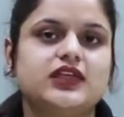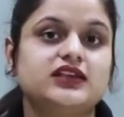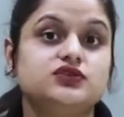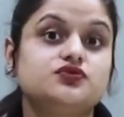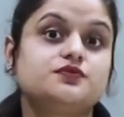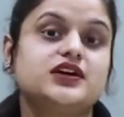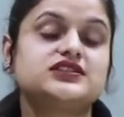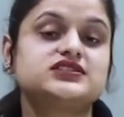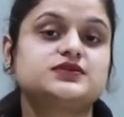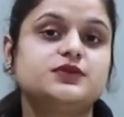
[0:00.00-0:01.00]
then you
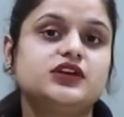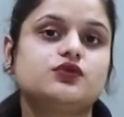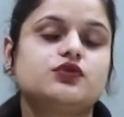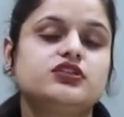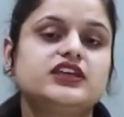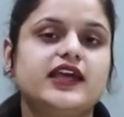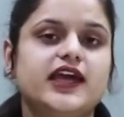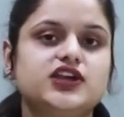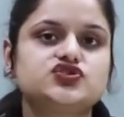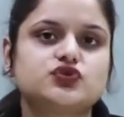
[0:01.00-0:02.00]
must be on the
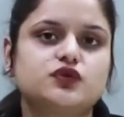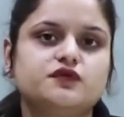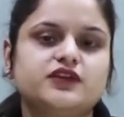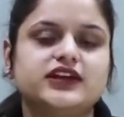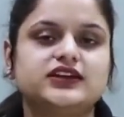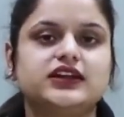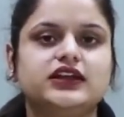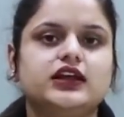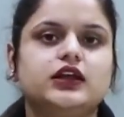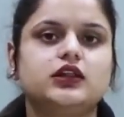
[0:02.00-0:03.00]
edge of
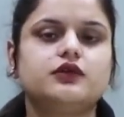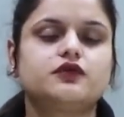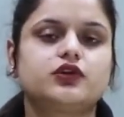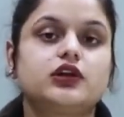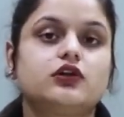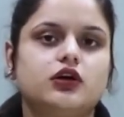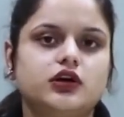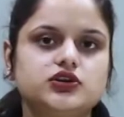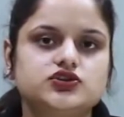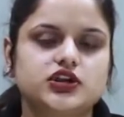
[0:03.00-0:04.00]
getting ill for a
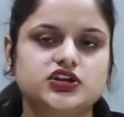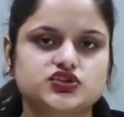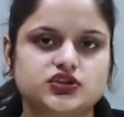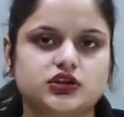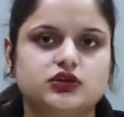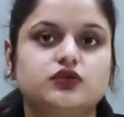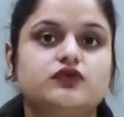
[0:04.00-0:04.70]
longer duration.